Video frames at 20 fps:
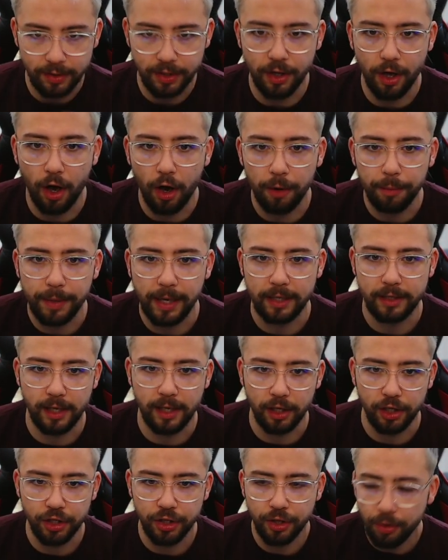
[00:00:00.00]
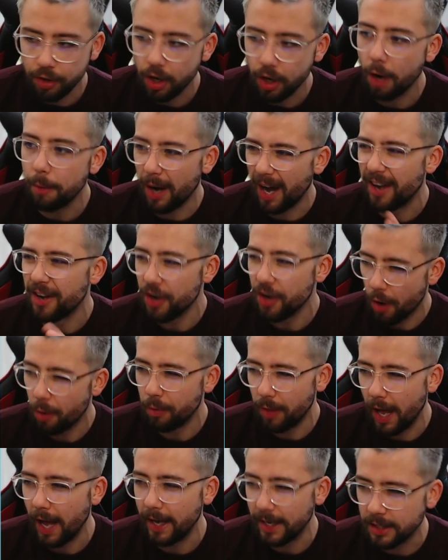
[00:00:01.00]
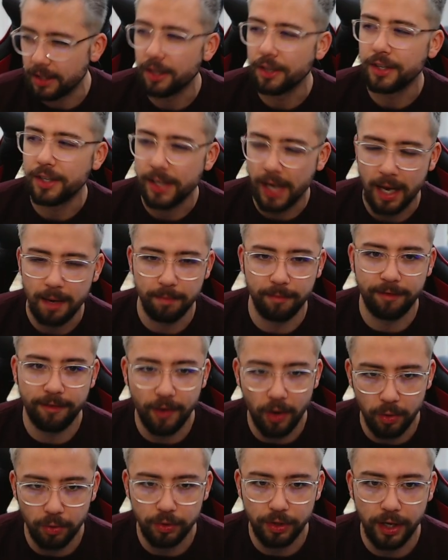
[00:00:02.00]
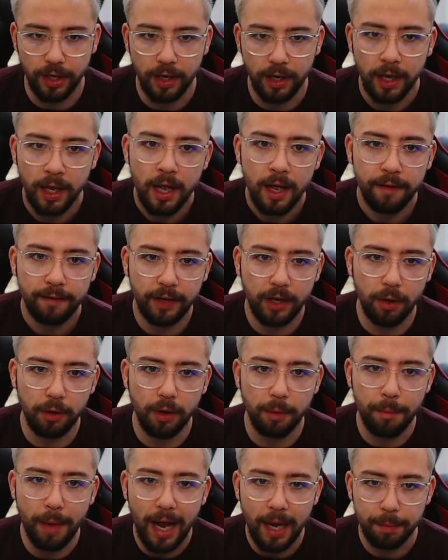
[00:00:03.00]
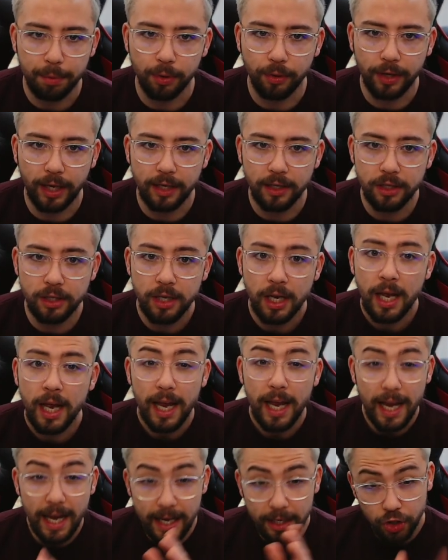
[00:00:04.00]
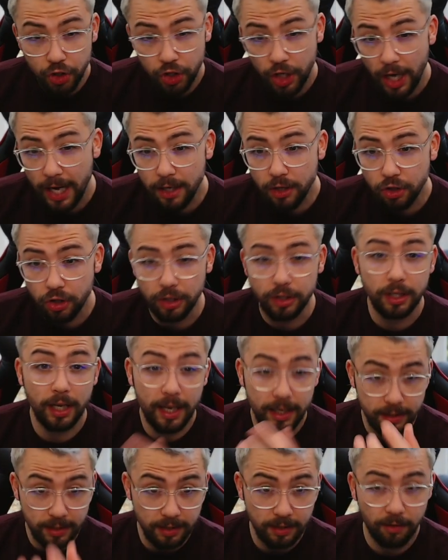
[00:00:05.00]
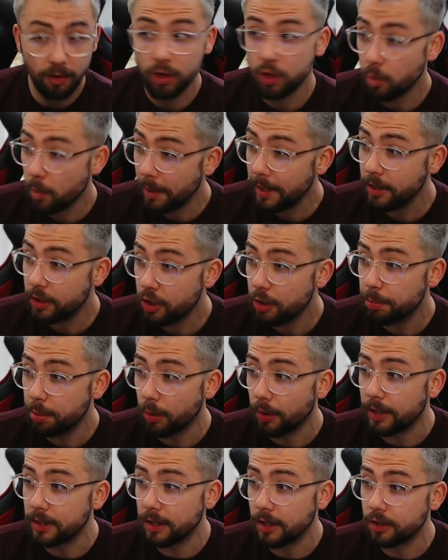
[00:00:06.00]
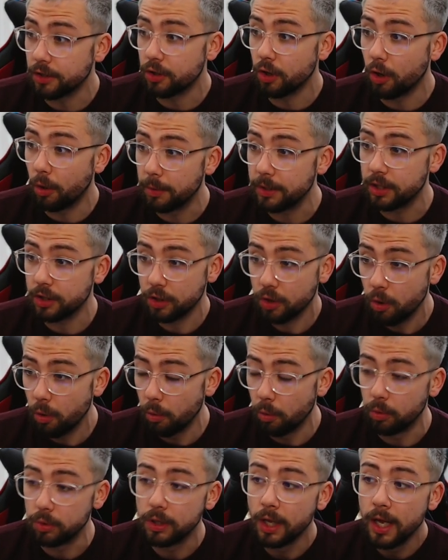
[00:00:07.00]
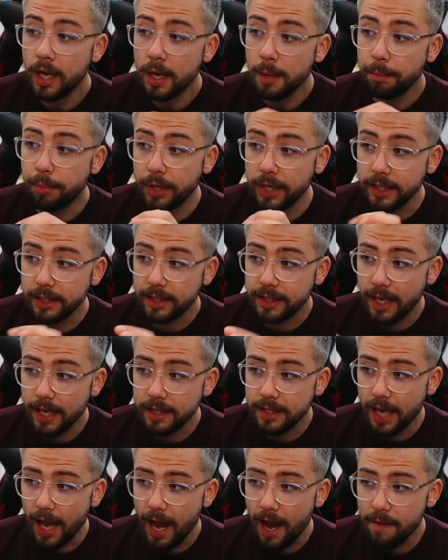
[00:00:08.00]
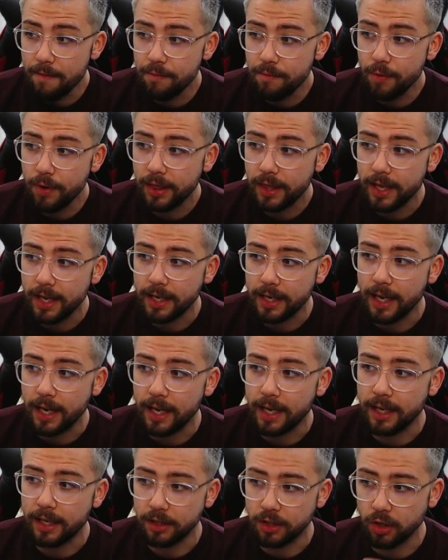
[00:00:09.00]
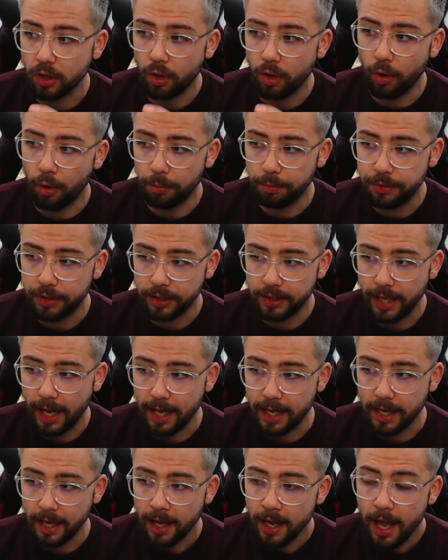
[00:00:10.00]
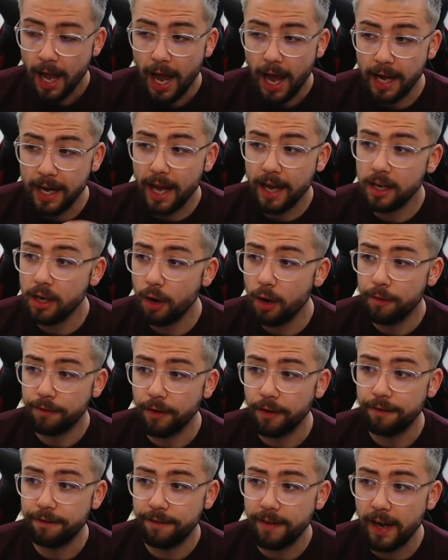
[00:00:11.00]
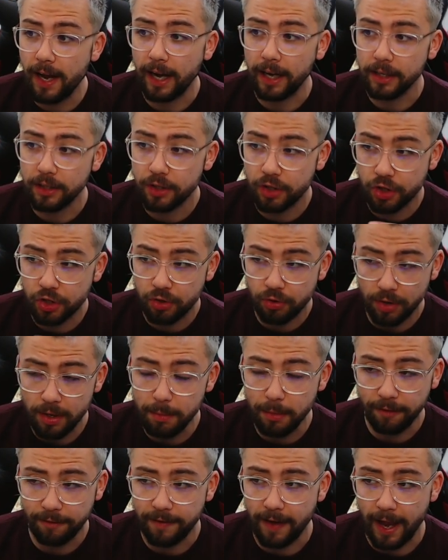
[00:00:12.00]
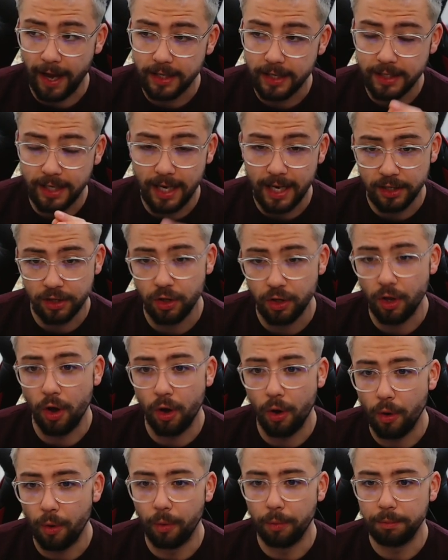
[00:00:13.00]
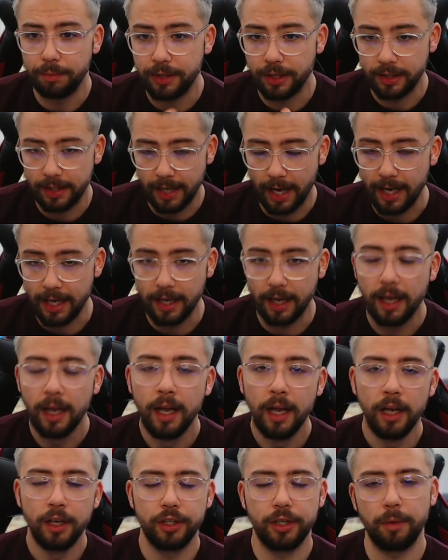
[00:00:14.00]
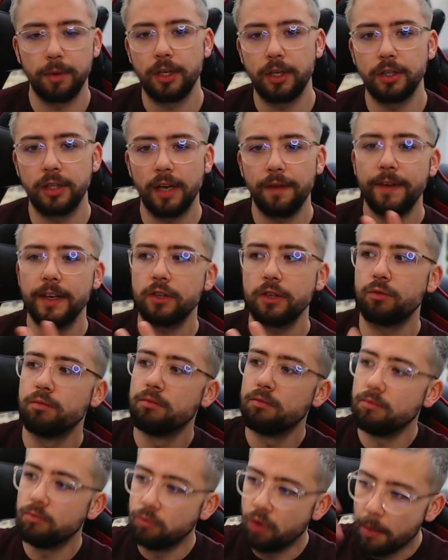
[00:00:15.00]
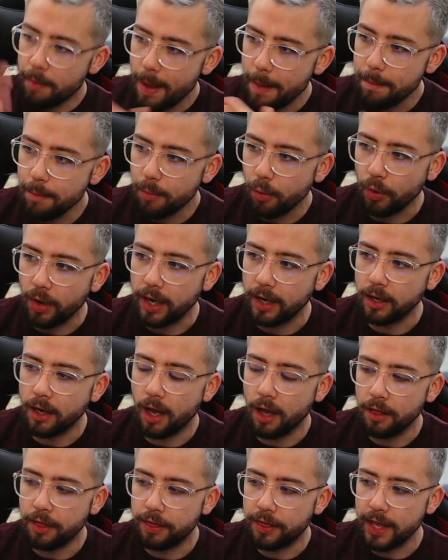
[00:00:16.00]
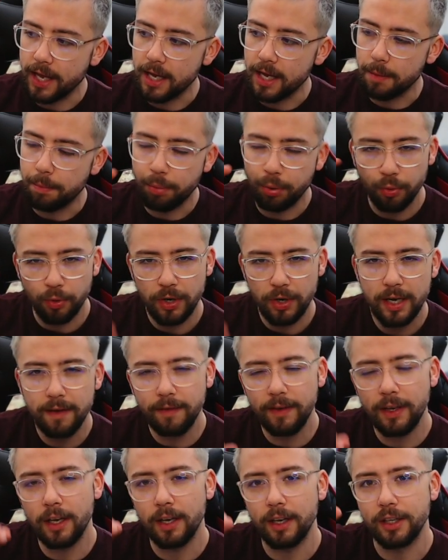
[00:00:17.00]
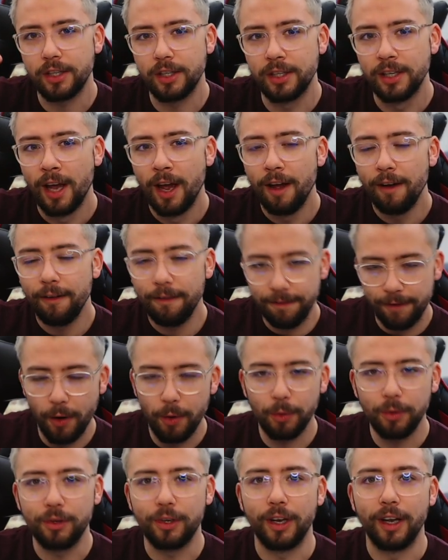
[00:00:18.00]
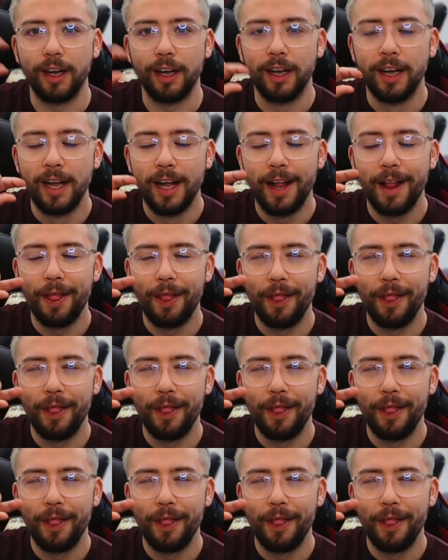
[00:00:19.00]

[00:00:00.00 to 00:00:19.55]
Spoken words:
know it's not OBS-Studio, but I know that is the same folder. If I go to my plugins, it changes. It says I've got 22 plugins installed, which is cool, but it says everything is up to date. And I know for a fact StreamFX is not up to date. So it's as if it's remembering the previous folder